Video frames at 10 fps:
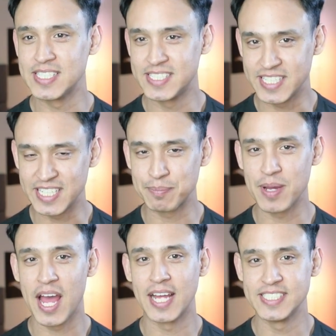deep
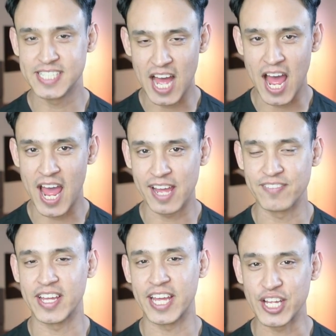dive
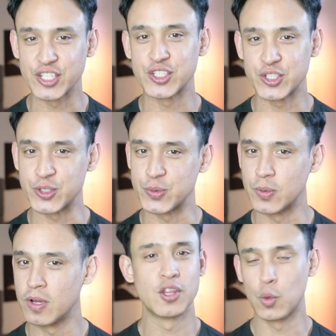into
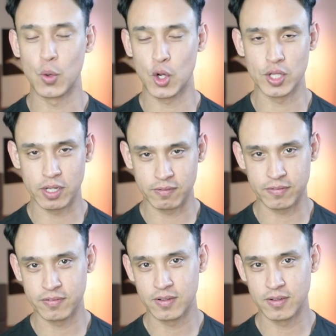the world of